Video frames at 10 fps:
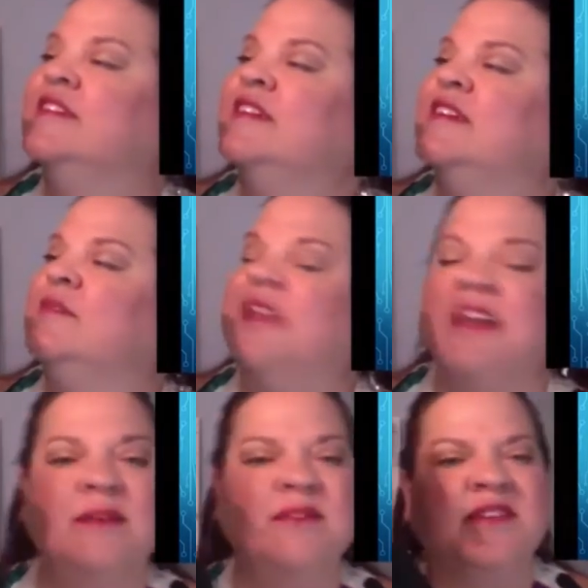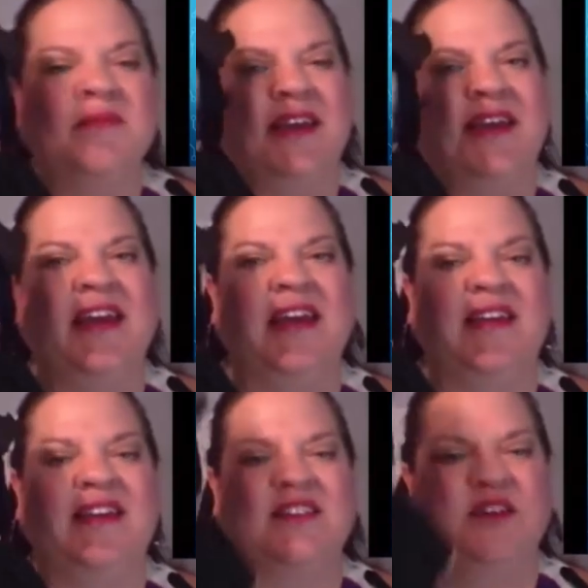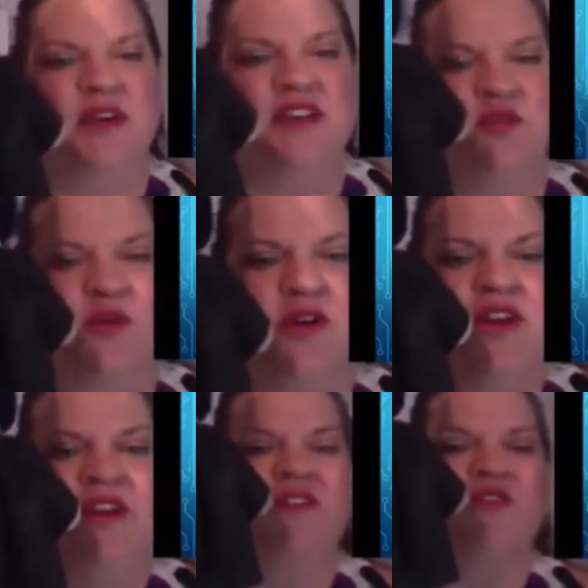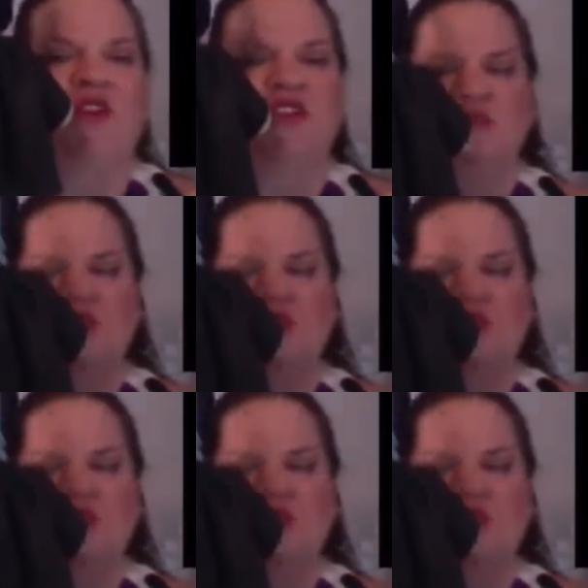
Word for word: But he comes in mighty handy. So he's wearing his graduation